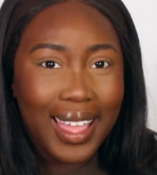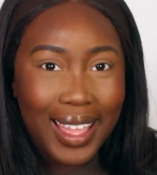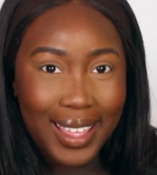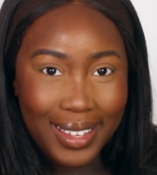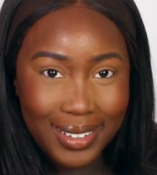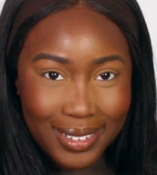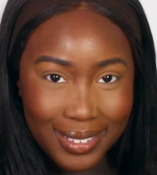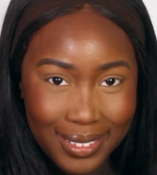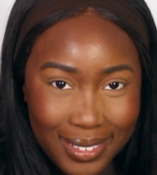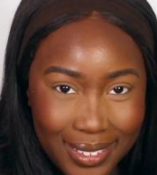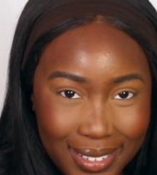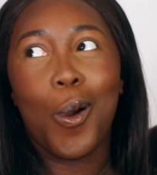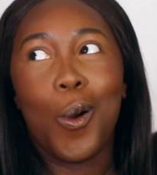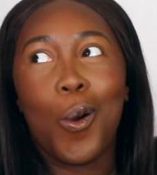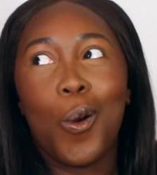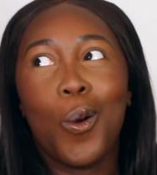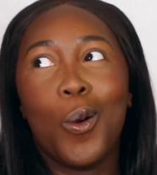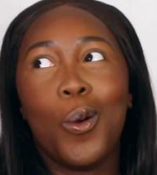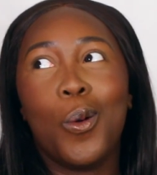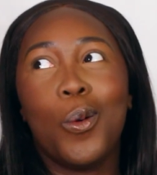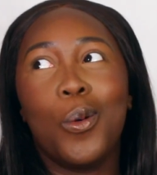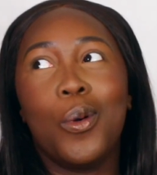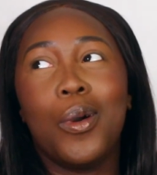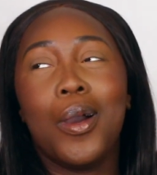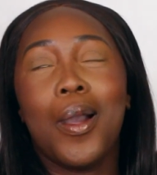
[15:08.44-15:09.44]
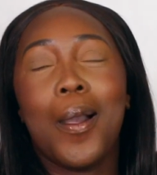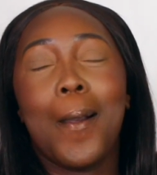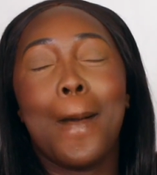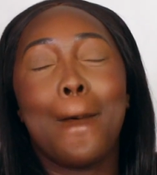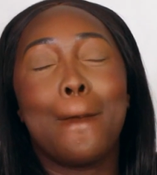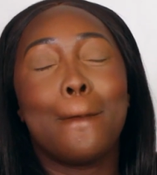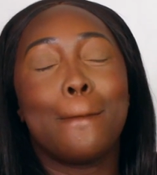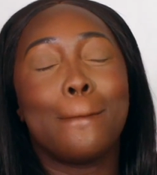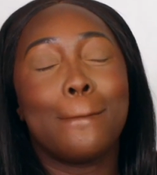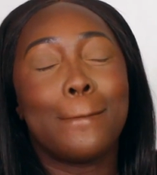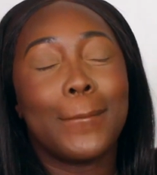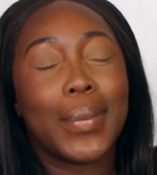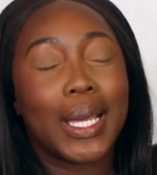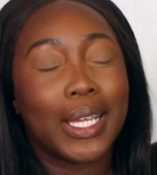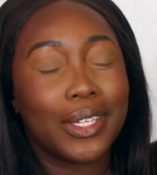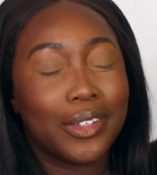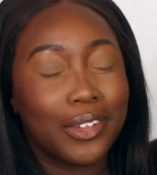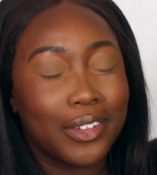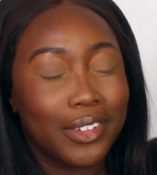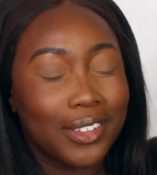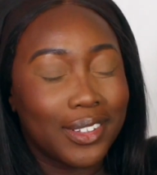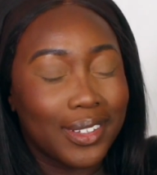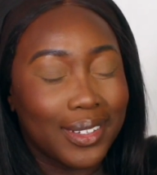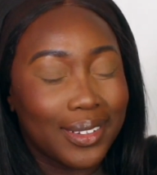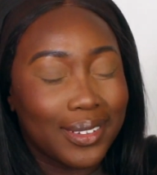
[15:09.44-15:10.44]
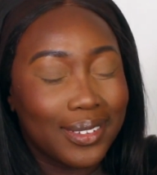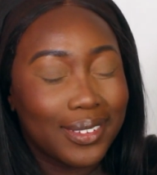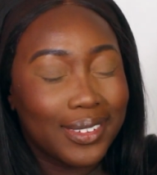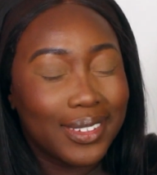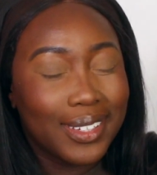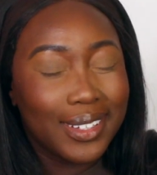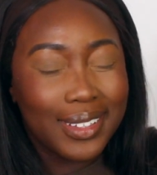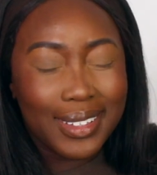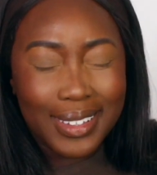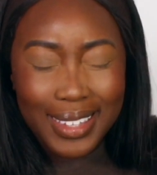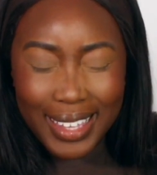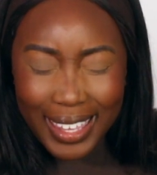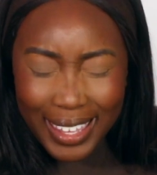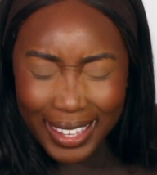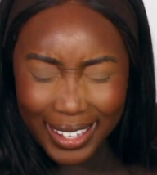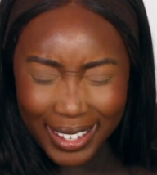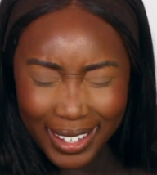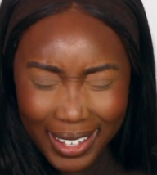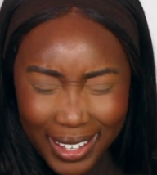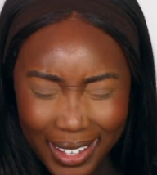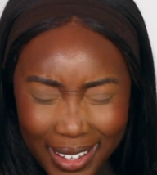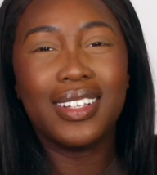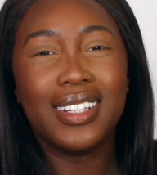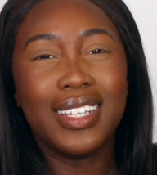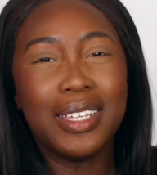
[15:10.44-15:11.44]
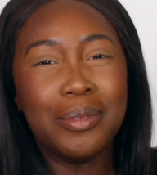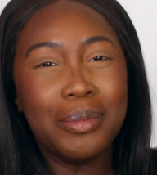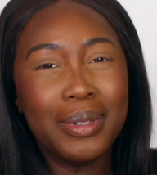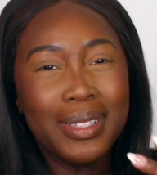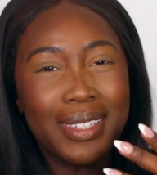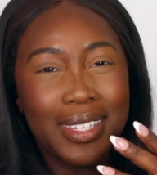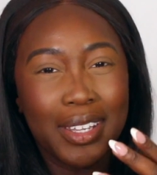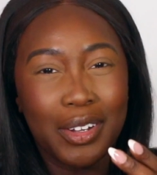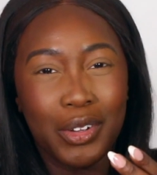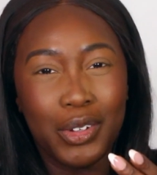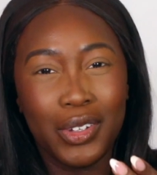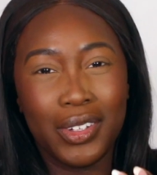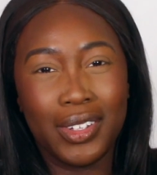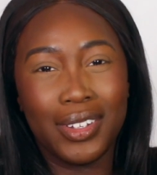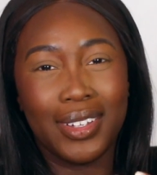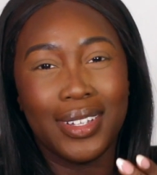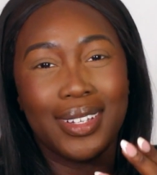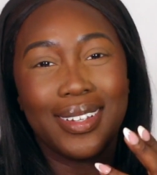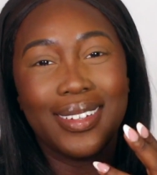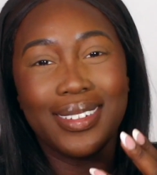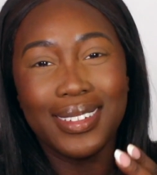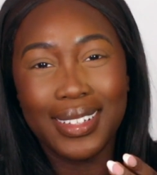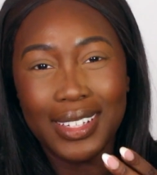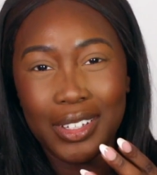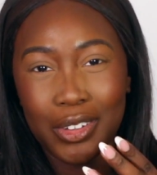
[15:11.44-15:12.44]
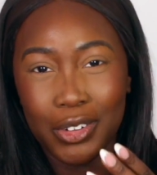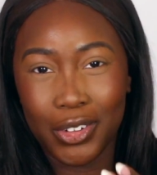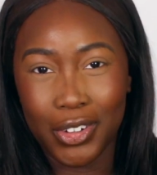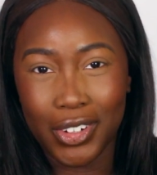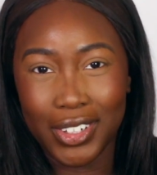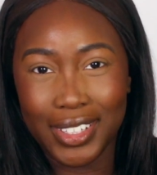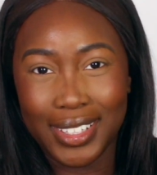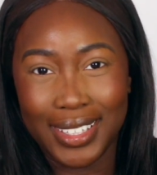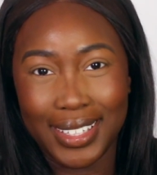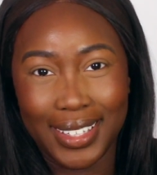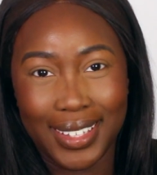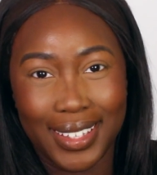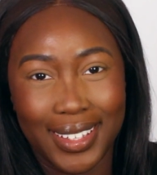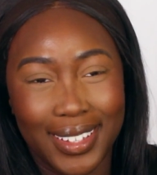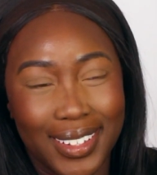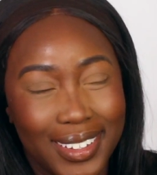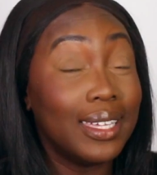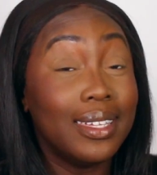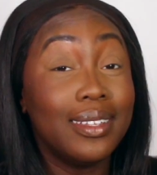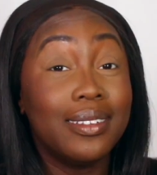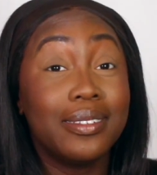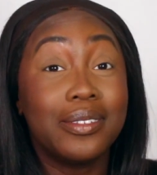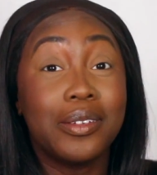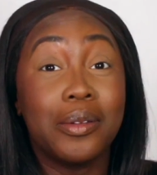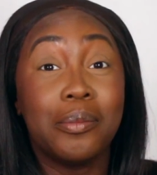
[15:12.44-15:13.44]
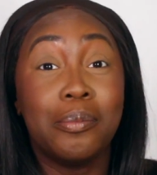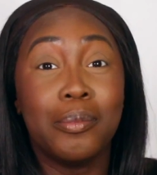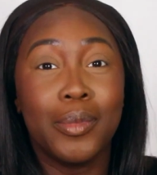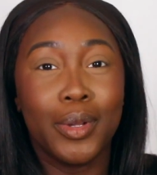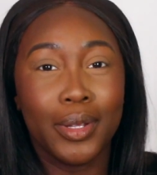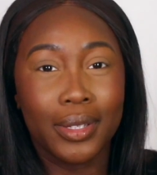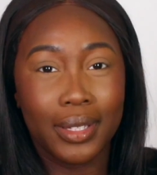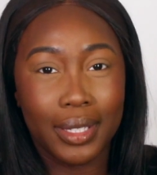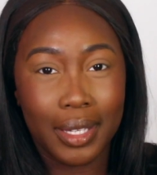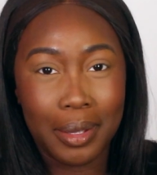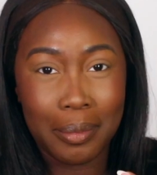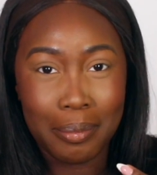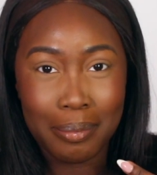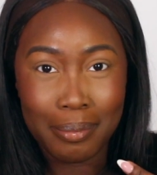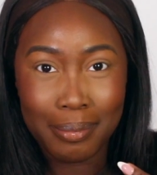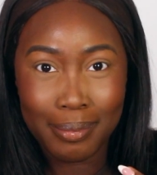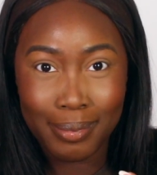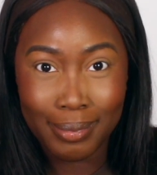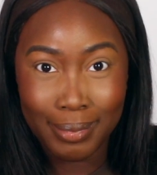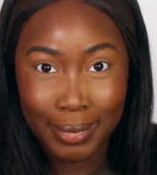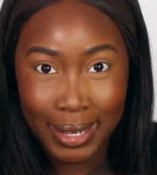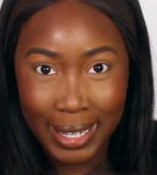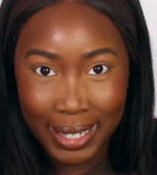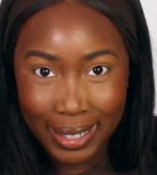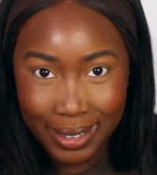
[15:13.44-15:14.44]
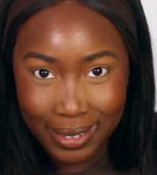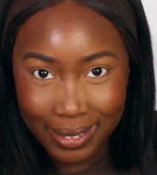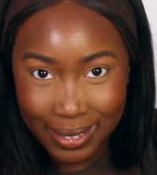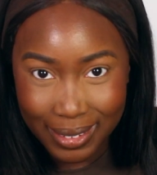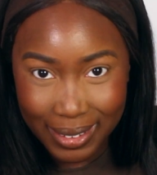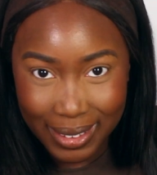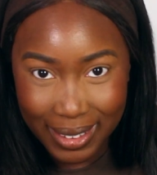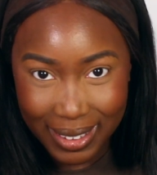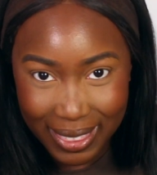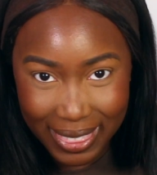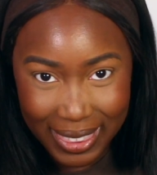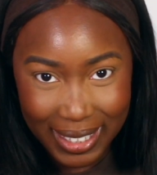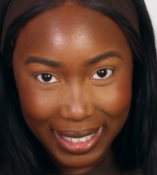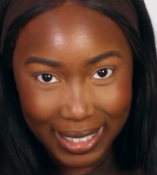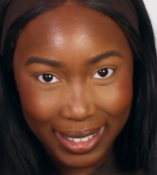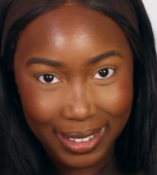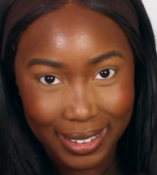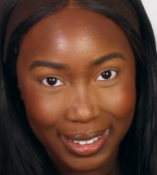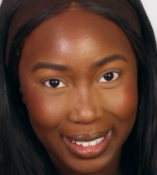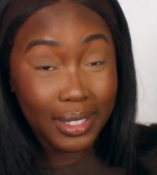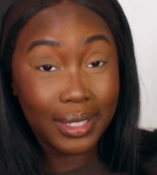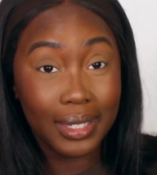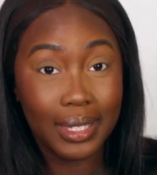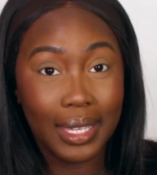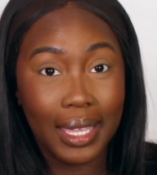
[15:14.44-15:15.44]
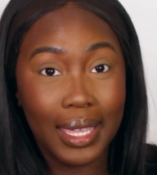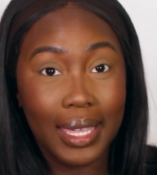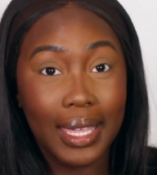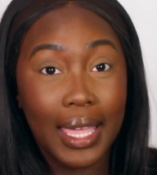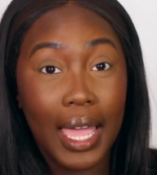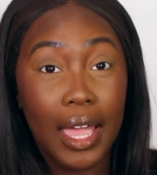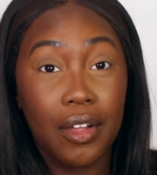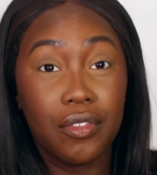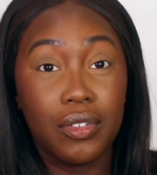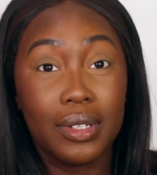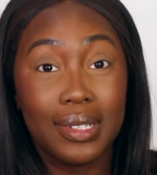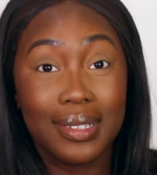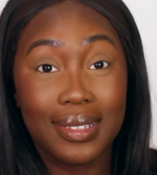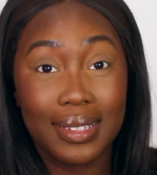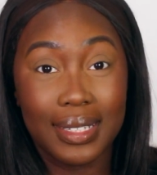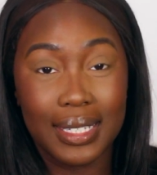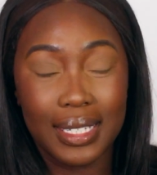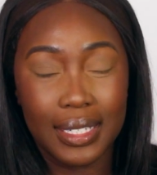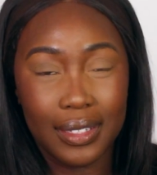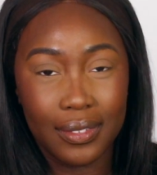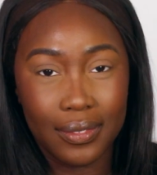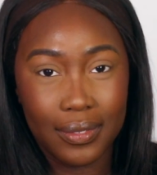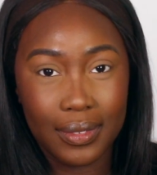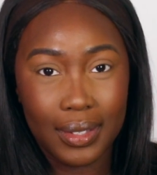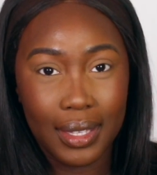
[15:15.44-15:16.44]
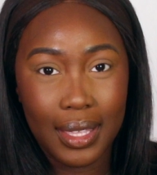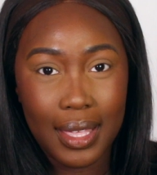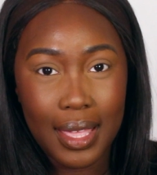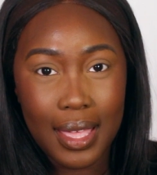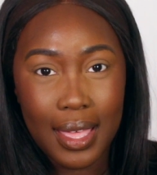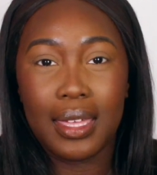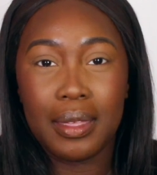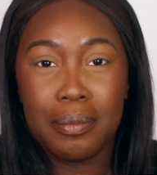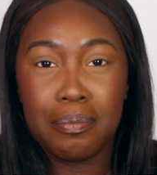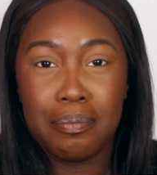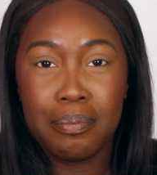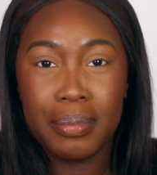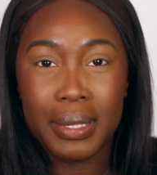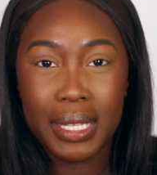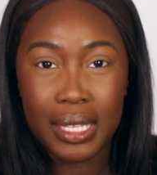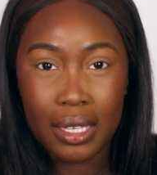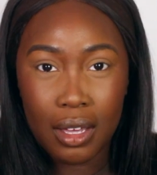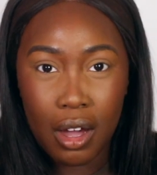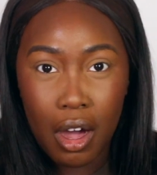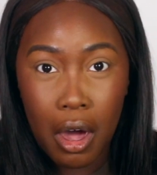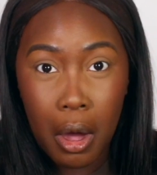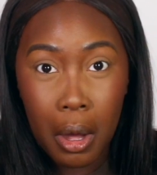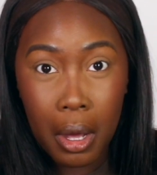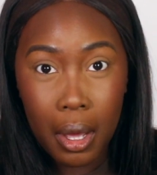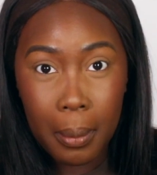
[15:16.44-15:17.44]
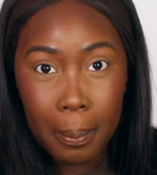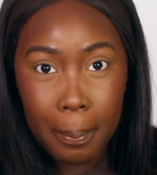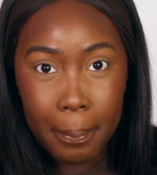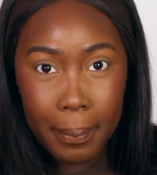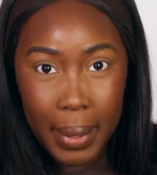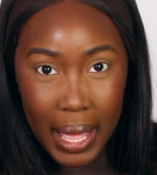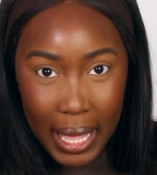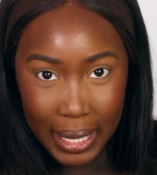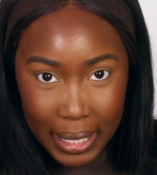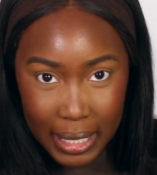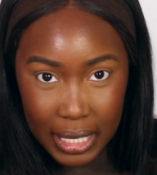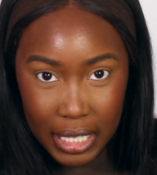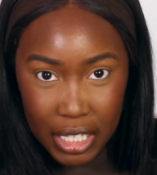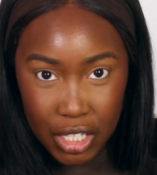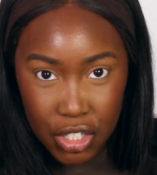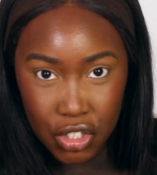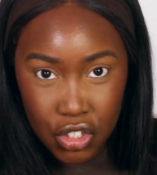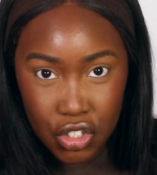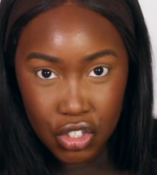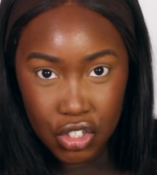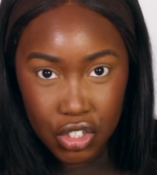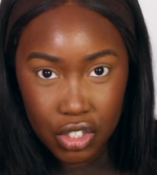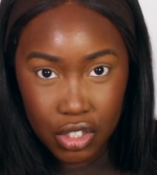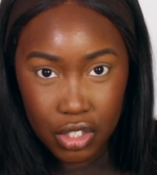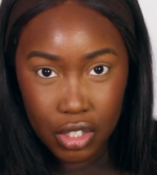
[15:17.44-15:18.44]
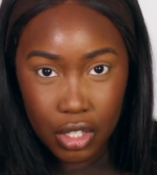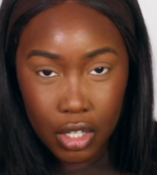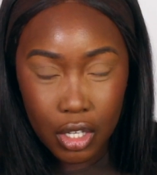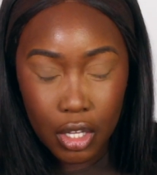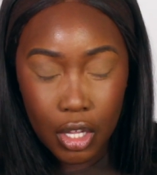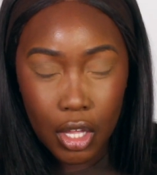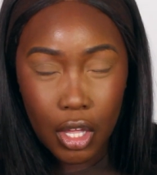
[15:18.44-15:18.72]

guys. Oh my goodness, today, let me tell you, you see God here, he's the most amazing thing. Today I received a PR package